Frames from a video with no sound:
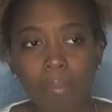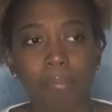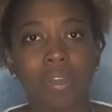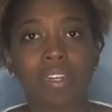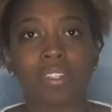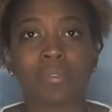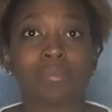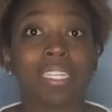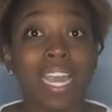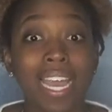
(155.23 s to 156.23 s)
But, um,
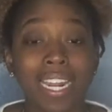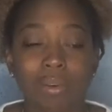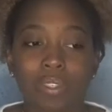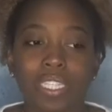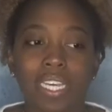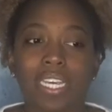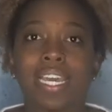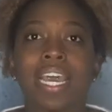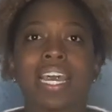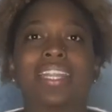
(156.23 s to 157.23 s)
yeah, that was lit.
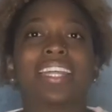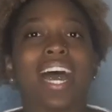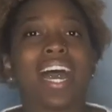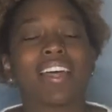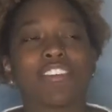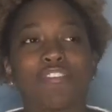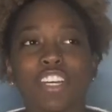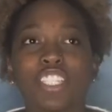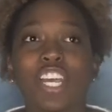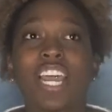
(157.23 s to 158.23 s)
The, the
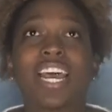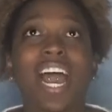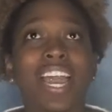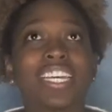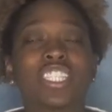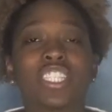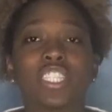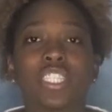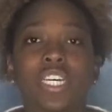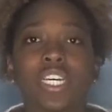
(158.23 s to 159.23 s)
freezer had an
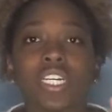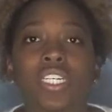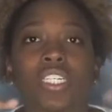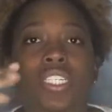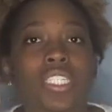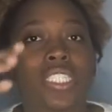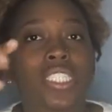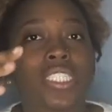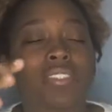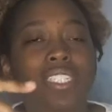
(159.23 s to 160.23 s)
ice, uh,
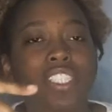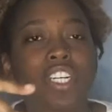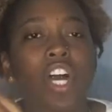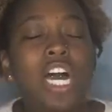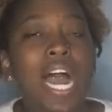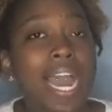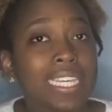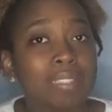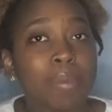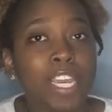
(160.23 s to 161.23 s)
what's it not called?
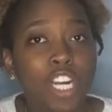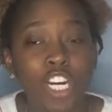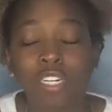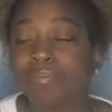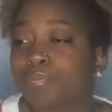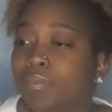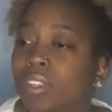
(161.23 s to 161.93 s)
Ice maker.